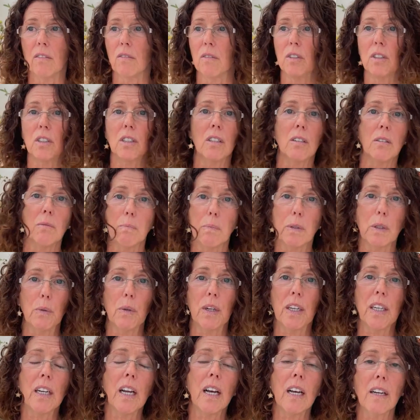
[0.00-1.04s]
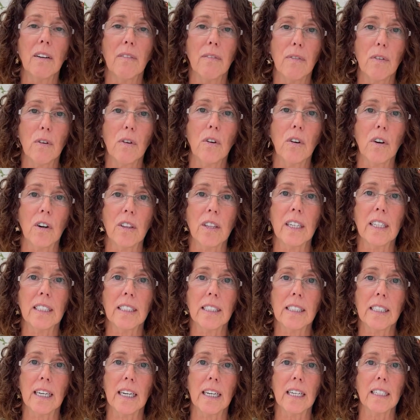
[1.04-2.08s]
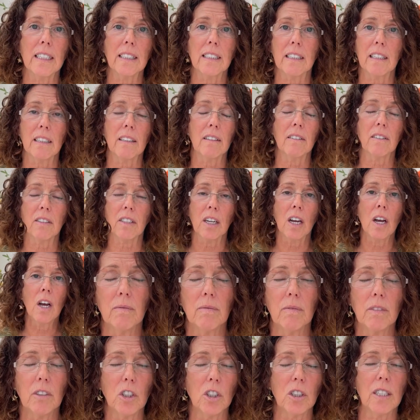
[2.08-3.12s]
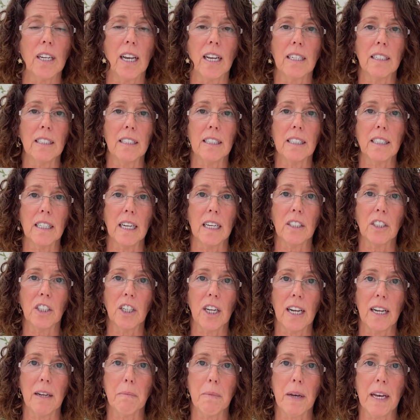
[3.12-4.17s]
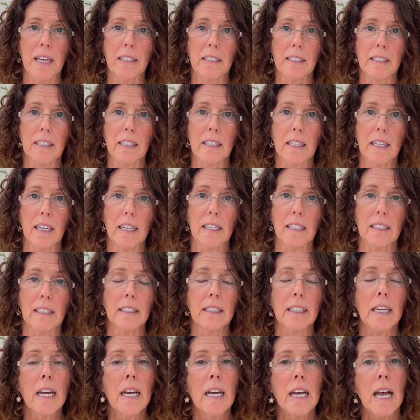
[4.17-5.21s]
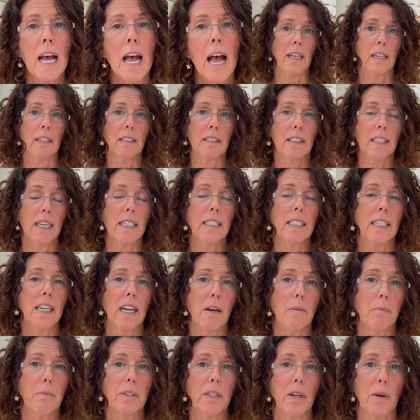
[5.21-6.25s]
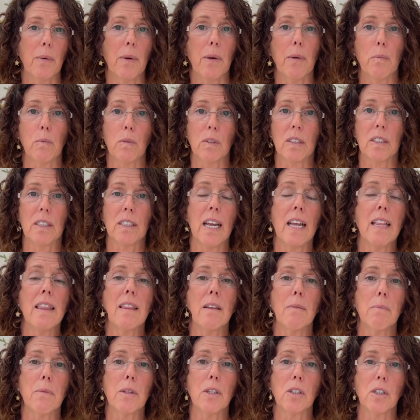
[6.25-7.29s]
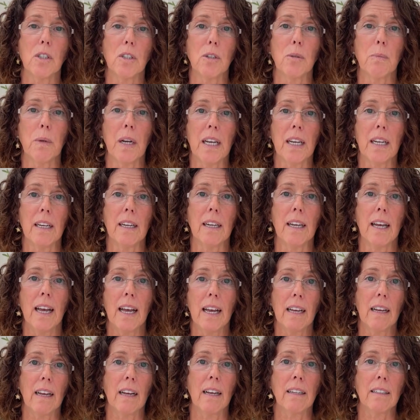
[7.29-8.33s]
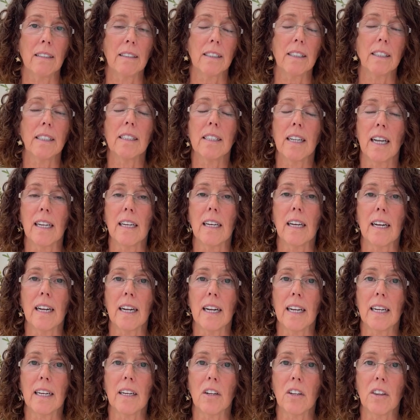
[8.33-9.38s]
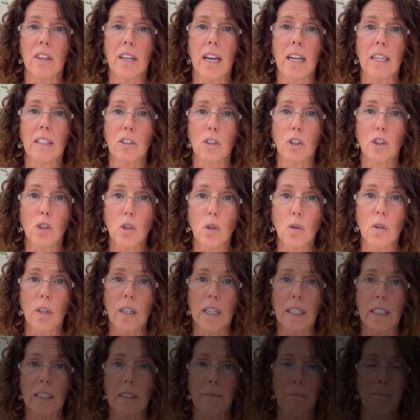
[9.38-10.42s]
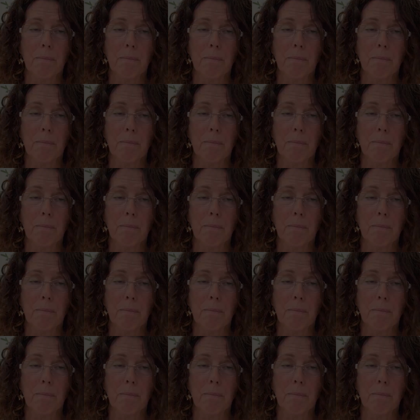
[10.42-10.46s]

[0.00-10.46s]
see between 9 and 4 on these days, and just get it to send you emails and things. Set it up so it will send them the Zoom link and they can click on that and join.